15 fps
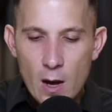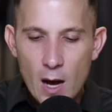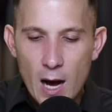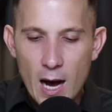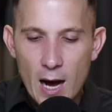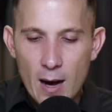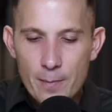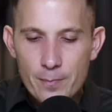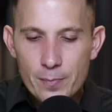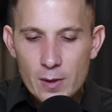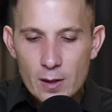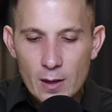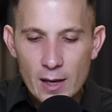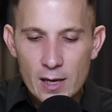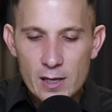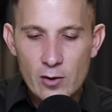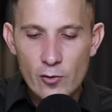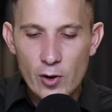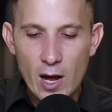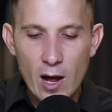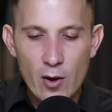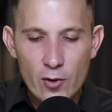Um, and I'm
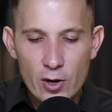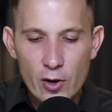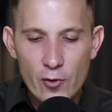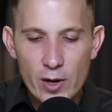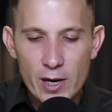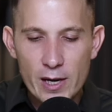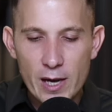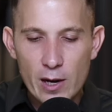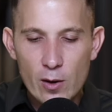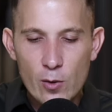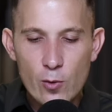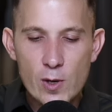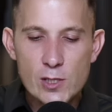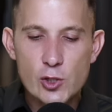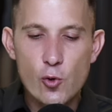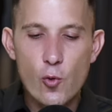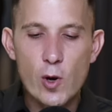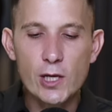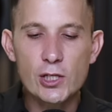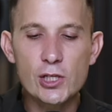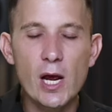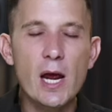going to read again. Who is
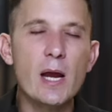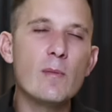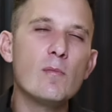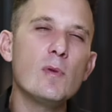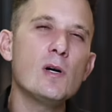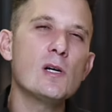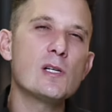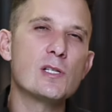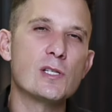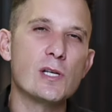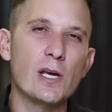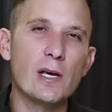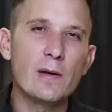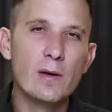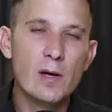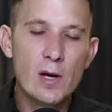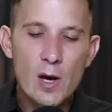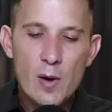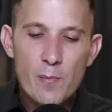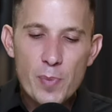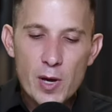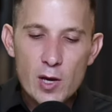rich in mercy
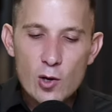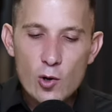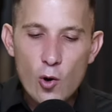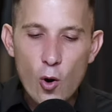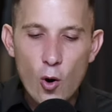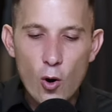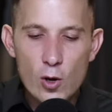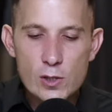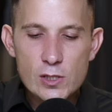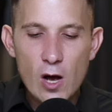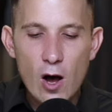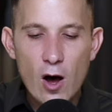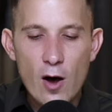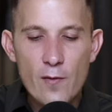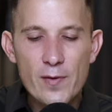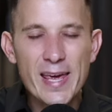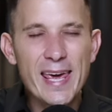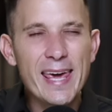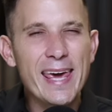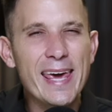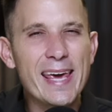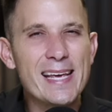because of
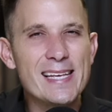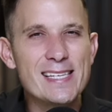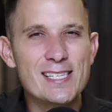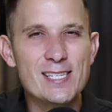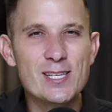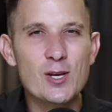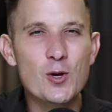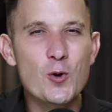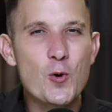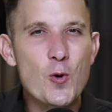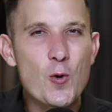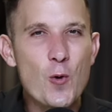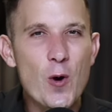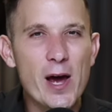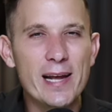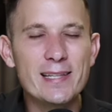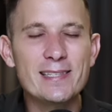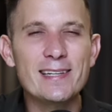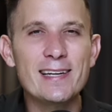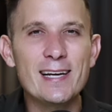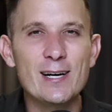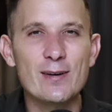his great
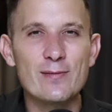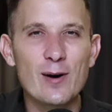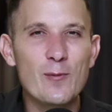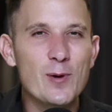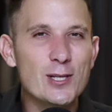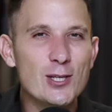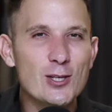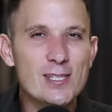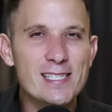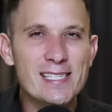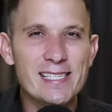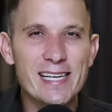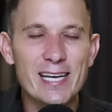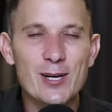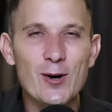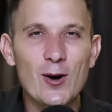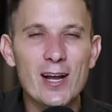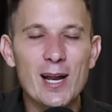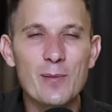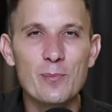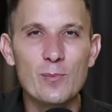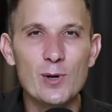love. I want you to see God
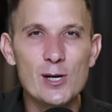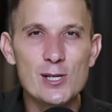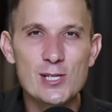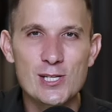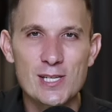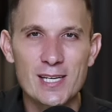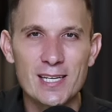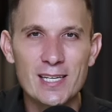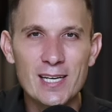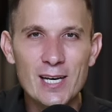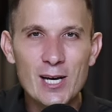had mercy